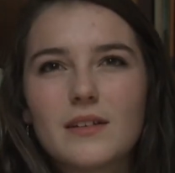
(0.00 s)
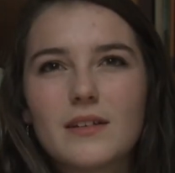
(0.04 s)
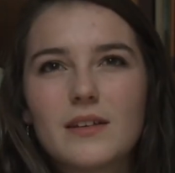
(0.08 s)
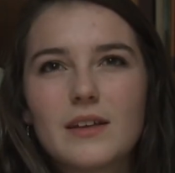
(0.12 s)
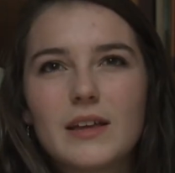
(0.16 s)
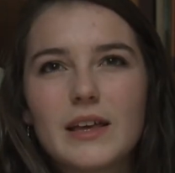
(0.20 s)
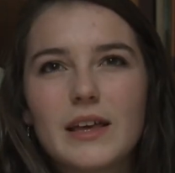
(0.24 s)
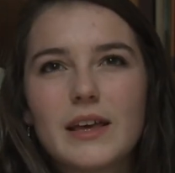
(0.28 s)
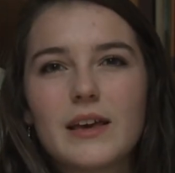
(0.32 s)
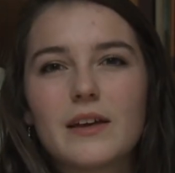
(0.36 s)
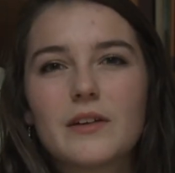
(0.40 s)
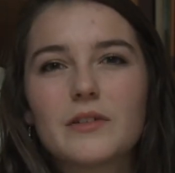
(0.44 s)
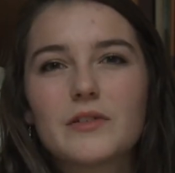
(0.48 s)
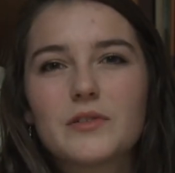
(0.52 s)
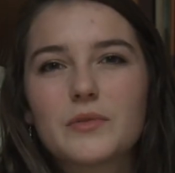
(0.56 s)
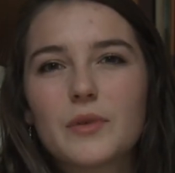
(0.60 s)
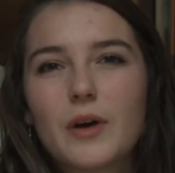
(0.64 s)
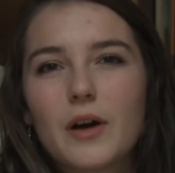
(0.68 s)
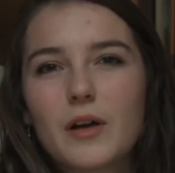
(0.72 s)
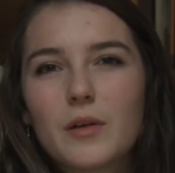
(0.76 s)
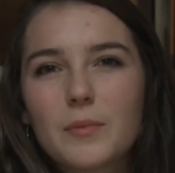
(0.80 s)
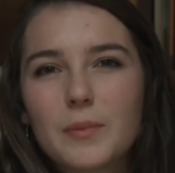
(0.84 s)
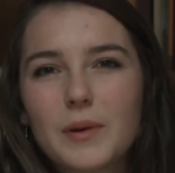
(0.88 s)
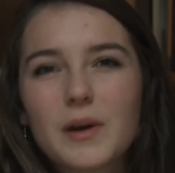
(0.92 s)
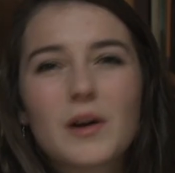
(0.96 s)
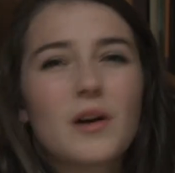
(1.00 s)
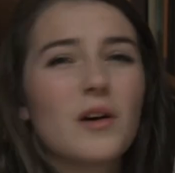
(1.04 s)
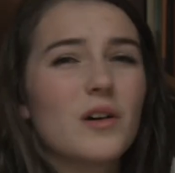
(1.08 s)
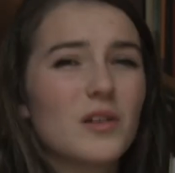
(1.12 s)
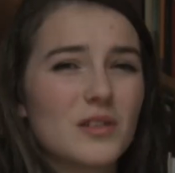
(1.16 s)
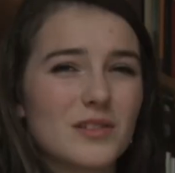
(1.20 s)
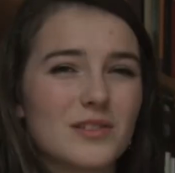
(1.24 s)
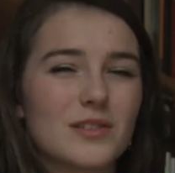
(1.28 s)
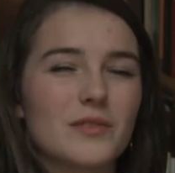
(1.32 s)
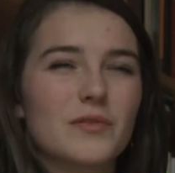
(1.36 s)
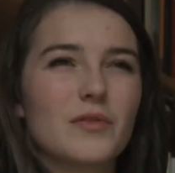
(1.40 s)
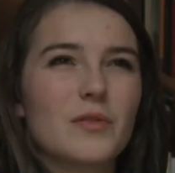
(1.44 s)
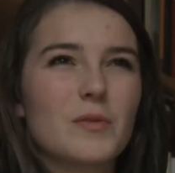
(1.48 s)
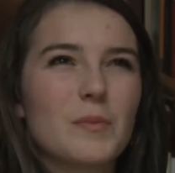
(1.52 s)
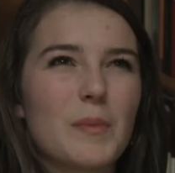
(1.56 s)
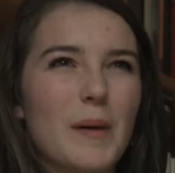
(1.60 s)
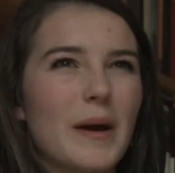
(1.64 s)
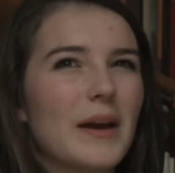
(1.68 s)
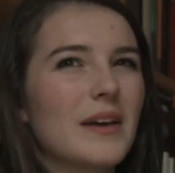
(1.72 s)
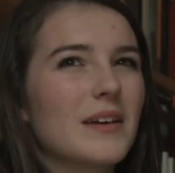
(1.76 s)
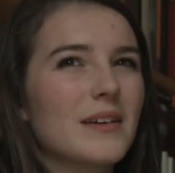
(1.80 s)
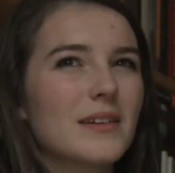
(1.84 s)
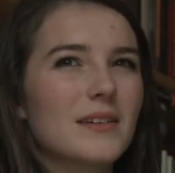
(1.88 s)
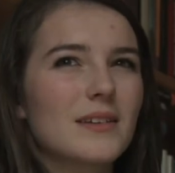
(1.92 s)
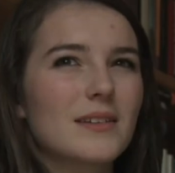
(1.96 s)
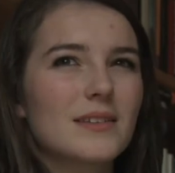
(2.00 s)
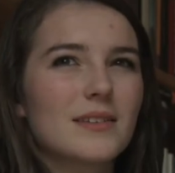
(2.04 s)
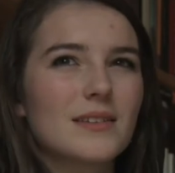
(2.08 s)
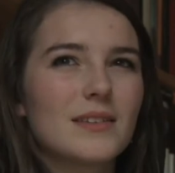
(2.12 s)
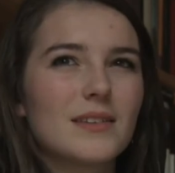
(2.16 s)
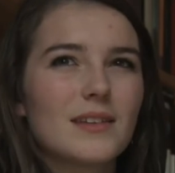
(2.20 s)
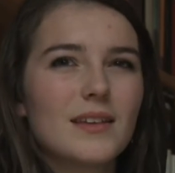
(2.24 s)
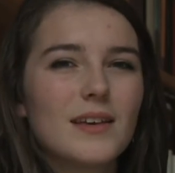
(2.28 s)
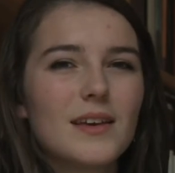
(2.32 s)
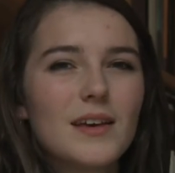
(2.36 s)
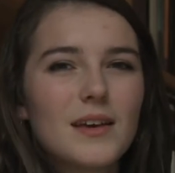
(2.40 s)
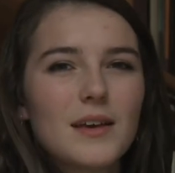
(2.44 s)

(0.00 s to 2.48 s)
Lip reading: here as well because of the bikes,